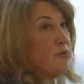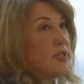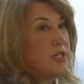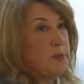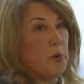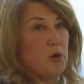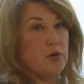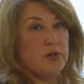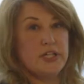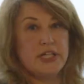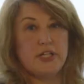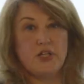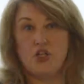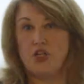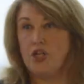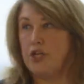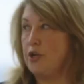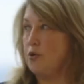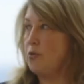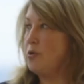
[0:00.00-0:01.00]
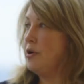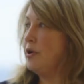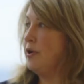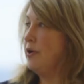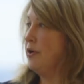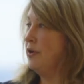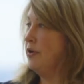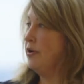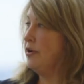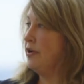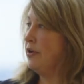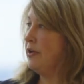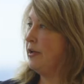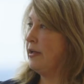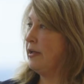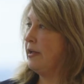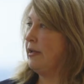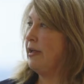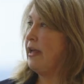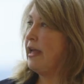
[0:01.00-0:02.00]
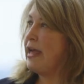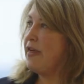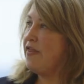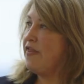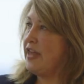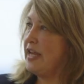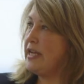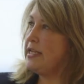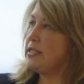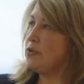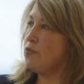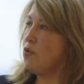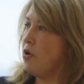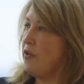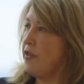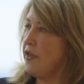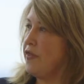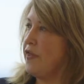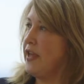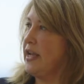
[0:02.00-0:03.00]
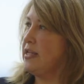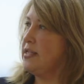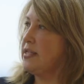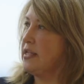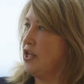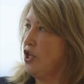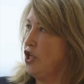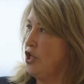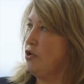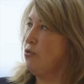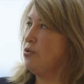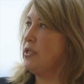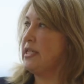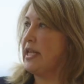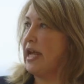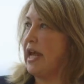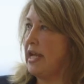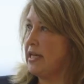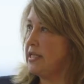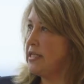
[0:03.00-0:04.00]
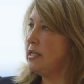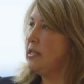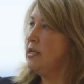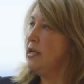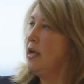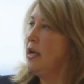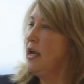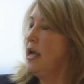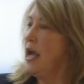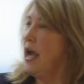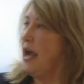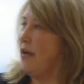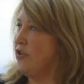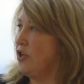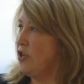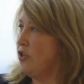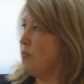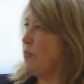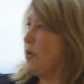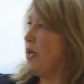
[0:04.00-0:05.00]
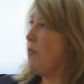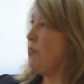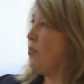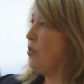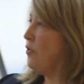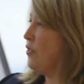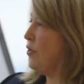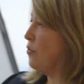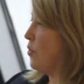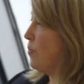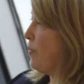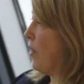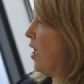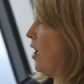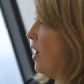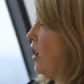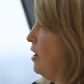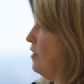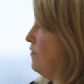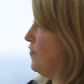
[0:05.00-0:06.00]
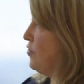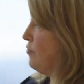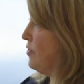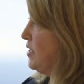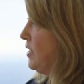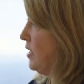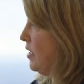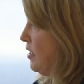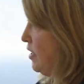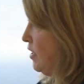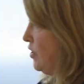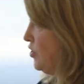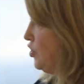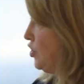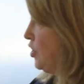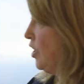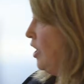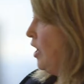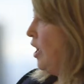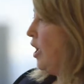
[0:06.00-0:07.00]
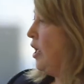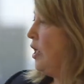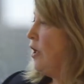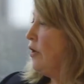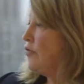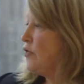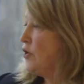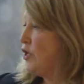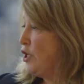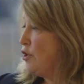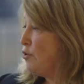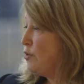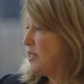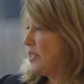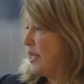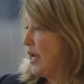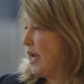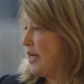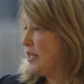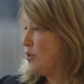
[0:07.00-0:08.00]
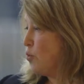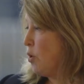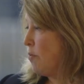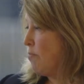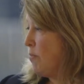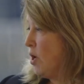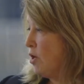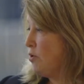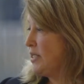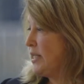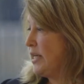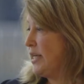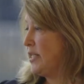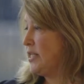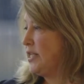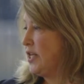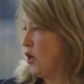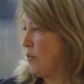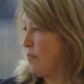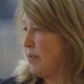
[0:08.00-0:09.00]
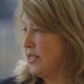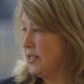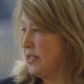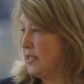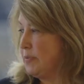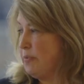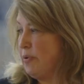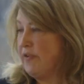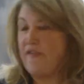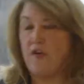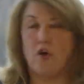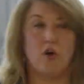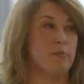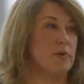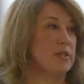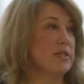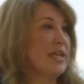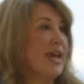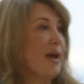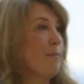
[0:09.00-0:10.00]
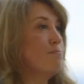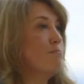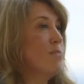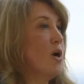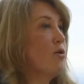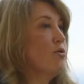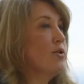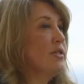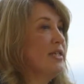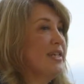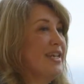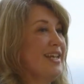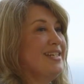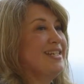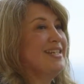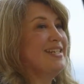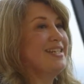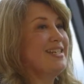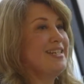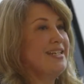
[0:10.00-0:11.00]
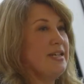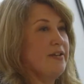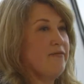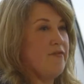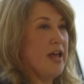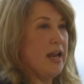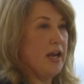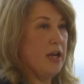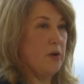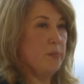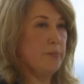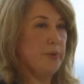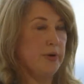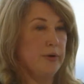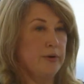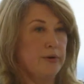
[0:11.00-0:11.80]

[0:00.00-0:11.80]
responded to. These are all the things that you said, and the other people that were part of the research that you said were most linked to your business performance and most needed to develop.